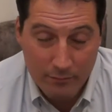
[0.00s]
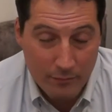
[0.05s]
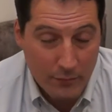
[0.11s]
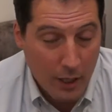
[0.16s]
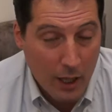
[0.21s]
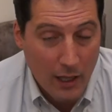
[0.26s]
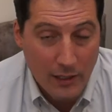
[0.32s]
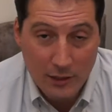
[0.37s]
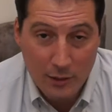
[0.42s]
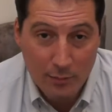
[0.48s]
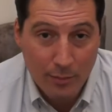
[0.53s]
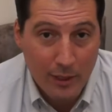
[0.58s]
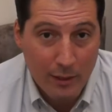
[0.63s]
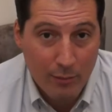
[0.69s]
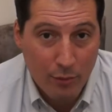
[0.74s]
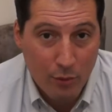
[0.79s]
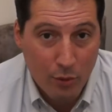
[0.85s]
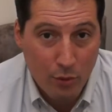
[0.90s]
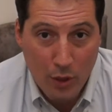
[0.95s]
Lots of
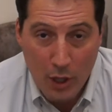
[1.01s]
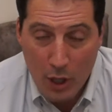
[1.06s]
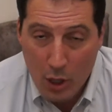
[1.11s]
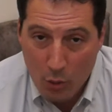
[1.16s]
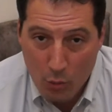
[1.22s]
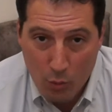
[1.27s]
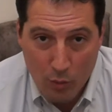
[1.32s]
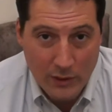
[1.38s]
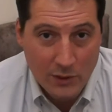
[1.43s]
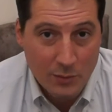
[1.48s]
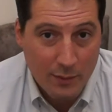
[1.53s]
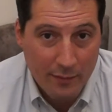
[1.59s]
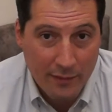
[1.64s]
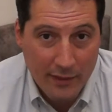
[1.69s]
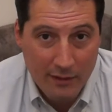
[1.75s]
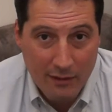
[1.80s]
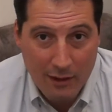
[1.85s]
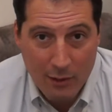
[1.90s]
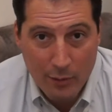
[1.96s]
people, once we
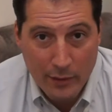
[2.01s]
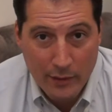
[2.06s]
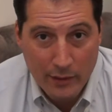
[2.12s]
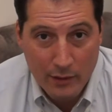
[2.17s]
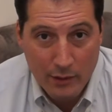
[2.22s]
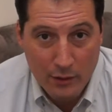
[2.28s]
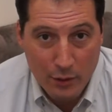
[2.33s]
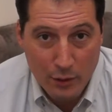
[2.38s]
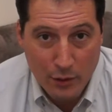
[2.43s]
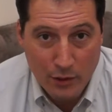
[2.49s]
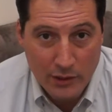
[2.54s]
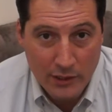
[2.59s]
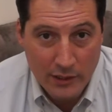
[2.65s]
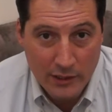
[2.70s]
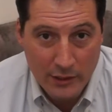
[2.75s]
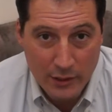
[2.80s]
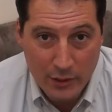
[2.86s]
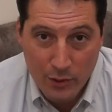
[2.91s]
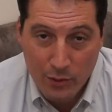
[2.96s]
figure out what they're
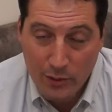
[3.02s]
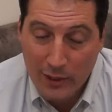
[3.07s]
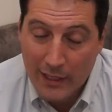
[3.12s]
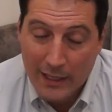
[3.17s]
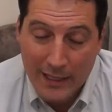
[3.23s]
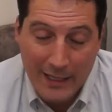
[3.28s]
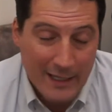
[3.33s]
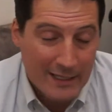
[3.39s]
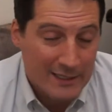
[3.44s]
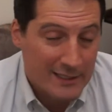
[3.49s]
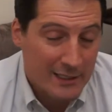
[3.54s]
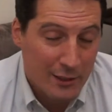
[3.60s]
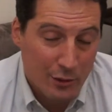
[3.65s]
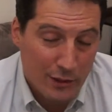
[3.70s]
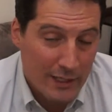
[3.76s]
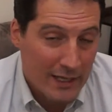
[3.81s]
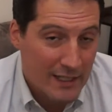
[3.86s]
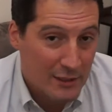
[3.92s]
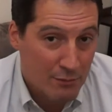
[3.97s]
allergic to, it
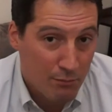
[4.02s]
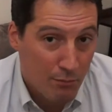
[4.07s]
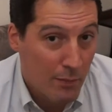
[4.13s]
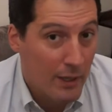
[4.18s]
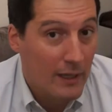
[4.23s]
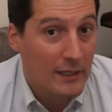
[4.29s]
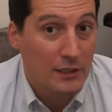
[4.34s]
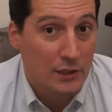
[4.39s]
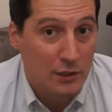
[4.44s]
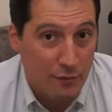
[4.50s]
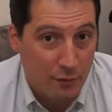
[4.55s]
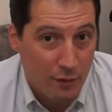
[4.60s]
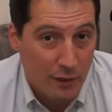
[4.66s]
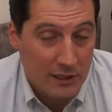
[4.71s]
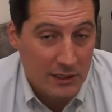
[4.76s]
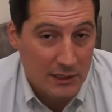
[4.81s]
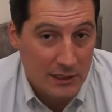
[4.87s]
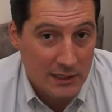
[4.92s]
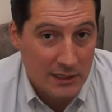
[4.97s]
still takes months for
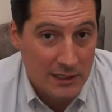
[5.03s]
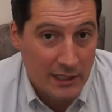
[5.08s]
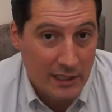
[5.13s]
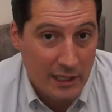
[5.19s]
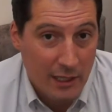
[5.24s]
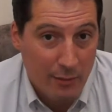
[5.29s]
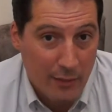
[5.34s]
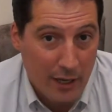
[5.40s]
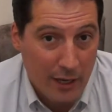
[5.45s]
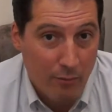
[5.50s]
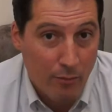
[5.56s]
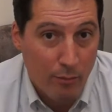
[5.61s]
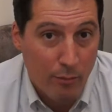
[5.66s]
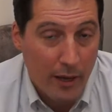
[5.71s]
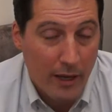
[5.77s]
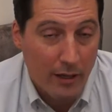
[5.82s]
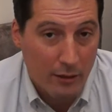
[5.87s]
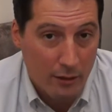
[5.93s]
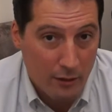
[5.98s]
us to see them get
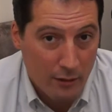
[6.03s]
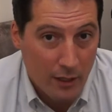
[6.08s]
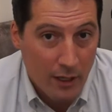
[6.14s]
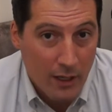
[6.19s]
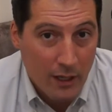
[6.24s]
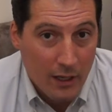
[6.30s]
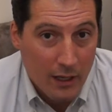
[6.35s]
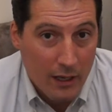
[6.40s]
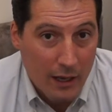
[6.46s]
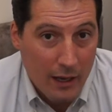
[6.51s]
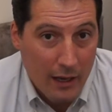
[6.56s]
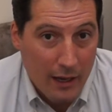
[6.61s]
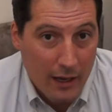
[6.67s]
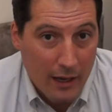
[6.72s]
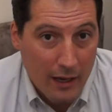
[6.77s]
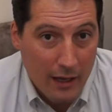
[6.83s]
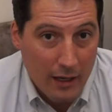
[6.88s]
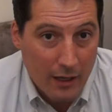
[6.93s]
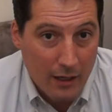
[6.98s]
better
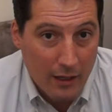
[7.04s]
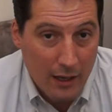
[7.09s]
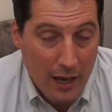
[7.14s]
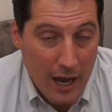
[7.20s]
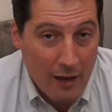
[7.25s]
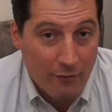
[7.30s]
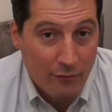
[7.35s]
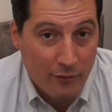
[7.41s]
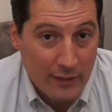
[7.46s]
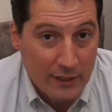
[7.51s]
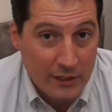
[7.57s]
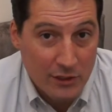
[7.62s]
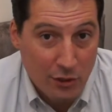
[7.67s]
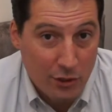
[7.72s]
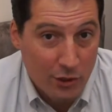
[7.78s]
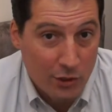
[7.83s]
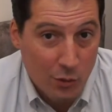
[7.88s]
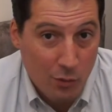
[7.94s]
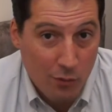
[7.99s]
after they
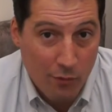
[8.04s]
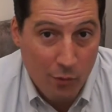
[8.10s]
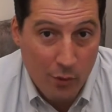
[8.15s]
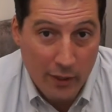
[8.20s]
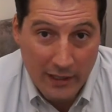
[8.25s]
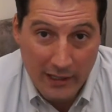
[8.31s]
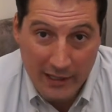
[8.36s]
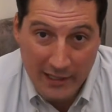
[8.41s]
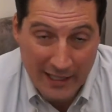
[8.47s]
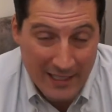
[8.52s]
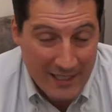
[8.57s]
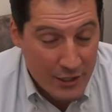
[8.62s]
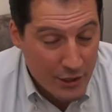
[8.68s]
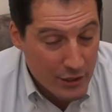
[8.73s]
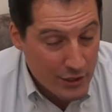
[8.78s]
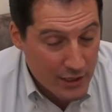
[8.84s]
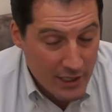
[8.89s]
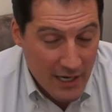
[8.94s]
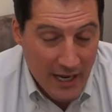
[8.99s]
start to avoid it. It
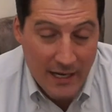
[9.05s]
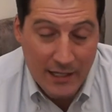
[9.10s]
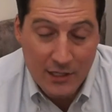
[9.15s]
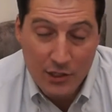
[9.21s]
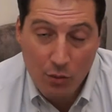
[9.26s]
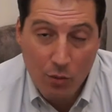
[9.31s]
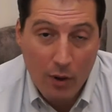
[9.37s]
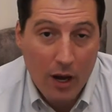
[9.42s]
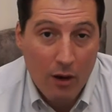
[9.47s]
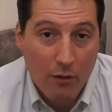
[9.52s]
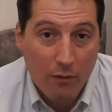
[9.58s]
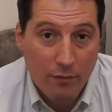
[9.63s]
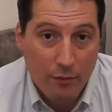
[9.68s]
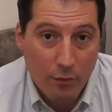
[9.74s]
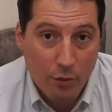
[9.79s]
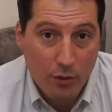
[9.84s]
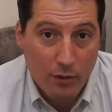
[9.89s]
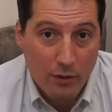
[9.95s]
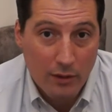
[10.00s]
just takes a while
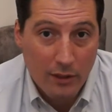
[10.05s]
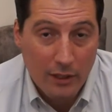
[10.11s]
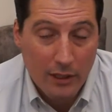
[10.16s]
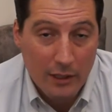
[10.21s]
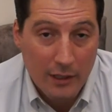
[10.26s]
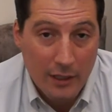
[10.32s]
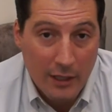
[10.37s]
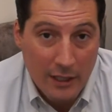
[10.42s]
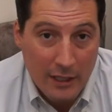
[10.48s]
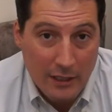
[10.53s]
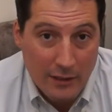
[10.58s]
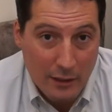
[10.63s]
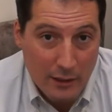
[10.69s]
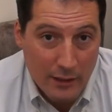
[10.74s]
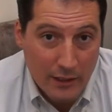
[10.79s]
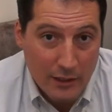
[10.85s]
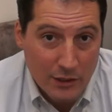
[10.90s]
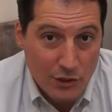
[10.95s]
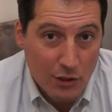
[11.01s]
for the
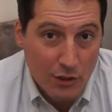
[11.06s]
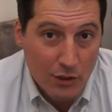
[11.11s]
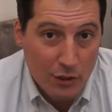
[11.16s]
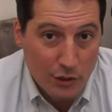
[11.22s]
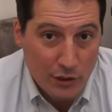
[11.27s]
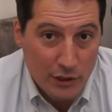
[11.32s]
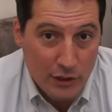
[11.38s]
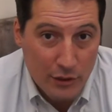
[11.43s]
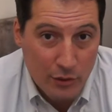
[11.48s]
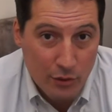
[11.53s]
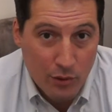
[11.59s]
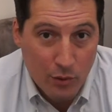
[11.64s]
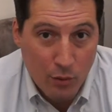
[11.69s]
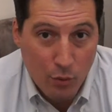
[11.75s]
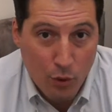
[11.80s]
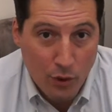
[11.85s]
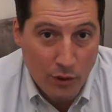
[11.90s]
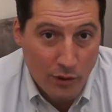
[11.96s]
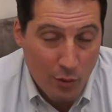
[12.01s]
things you're allergic to
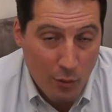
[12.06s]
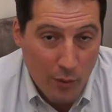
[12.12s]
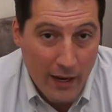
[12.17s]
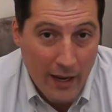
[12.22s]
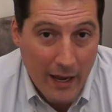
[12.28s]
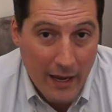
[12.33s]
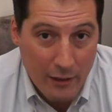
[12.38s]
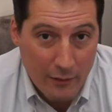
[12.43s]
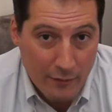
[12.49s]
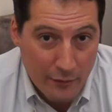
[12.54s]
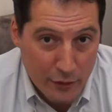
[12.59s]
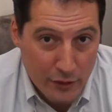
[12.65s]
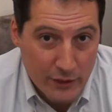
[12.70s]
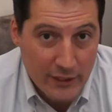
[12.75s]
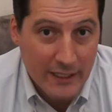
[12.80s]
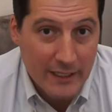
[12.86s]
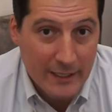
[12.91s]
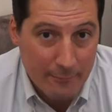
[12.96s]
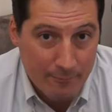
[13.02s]
work their way out of your
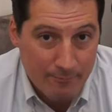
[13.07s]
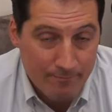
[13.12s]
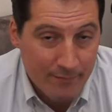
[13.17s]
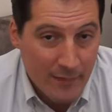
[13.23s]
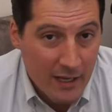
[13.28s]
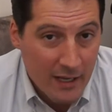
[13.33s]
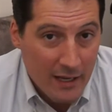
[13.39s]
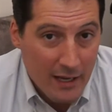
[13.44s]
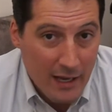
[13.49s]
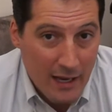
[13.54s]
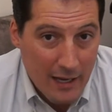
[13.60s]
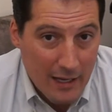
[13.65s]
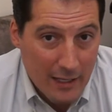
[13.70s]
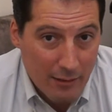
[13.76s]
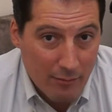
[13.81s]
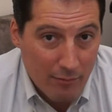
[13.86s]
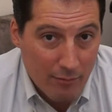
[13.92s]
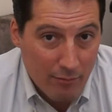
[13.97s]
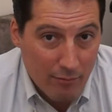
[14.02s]
skin.
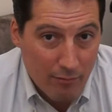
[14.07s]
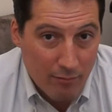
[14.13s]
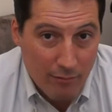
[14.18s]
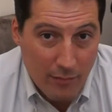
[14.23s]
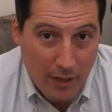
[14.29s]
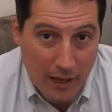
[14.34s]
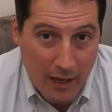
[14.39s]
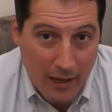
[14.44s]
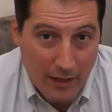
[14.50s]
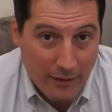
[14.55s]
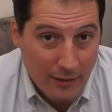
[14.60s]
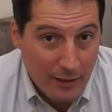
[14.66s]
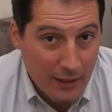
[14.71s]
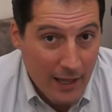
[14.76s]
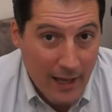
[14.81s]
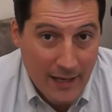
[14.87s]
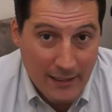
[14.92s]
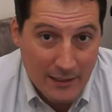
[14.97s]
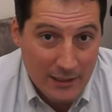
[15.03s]
And the
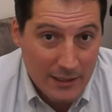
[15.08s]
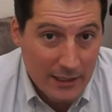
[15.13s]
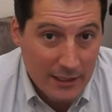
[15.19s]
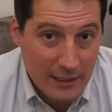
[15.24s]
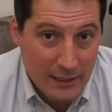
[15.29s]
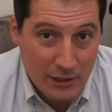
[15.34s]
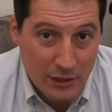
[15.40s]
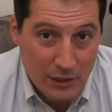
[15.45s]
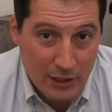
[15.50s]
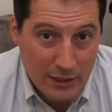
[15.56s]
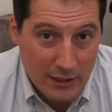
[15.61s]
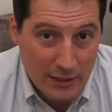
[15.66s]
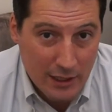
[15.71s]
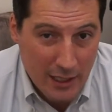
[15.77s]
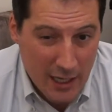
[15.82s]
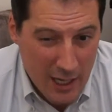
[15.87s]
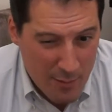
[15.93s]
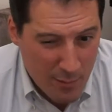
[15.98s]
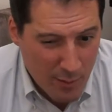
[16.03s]
last thing is,
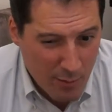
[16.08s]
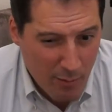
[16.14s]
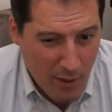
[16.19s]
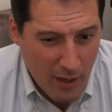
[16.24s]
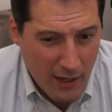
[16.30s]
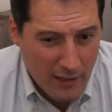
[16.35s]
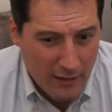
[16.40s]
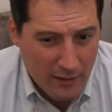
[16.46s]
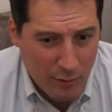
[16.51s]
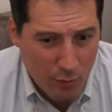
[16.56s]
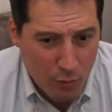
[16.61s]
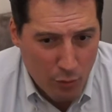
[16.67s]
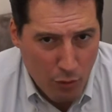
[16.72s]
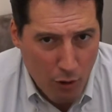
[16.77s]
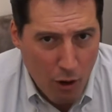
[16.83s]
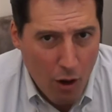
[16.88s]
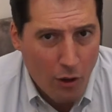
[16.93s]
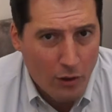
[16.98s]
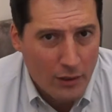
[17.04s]
just keep in mind that
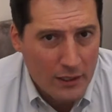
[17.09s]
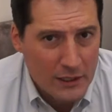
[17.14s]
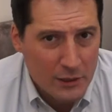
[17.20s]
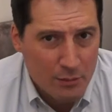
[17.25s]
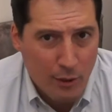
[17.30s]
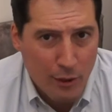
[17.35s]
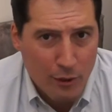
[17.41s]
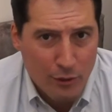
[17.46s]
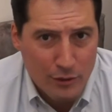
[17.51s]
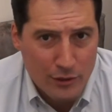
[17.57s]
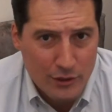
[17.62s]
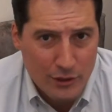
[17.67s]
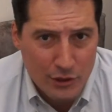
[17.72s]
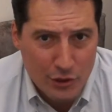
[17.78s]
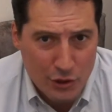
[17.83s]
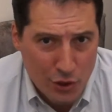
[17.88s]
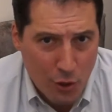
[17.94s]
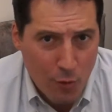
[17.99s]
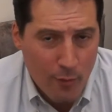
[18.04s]
we're all exposed to
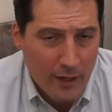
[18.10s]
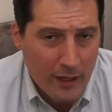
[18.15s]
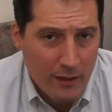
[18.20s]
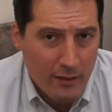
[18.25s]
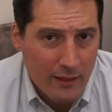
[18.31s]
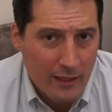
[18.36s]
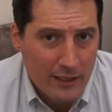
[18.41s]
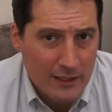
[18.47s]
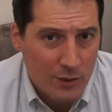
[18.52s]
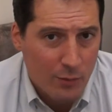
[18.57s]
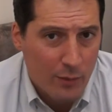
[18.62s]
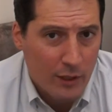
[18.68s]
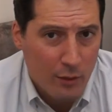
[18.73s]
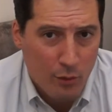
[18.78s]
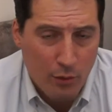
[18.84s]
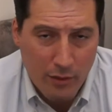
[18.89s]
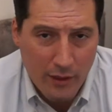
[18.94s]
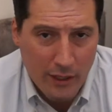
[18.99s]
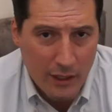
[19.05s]
so many things that we
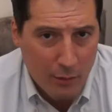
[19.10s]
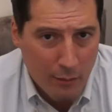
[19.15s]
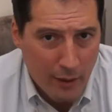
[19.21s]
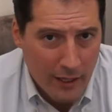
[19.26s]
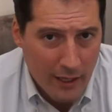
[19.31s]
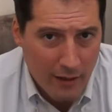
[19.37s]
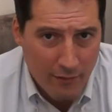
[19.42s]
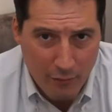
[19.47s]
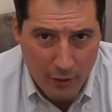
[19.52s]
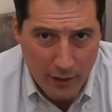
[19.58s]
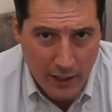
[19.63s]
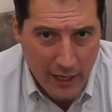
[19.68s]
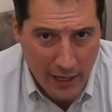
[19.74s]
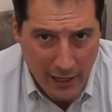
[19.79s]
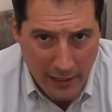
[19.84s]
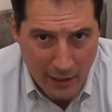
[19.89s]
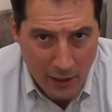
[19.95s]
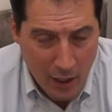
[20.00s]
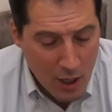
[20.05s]
don't think about every
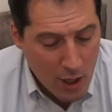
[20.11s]
day.